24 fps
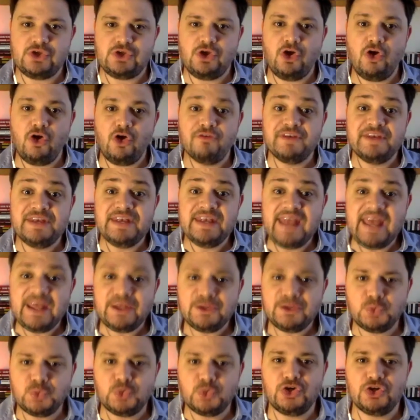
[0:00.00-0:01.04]
of
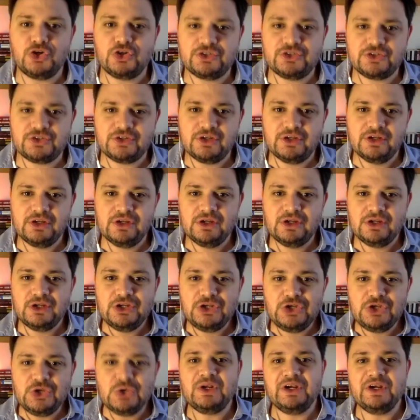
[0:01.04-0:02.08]
networked
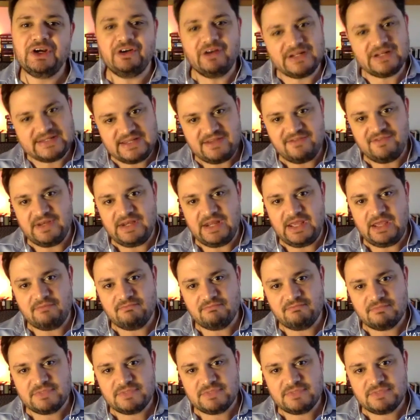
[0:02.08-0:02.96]
nuclear activity.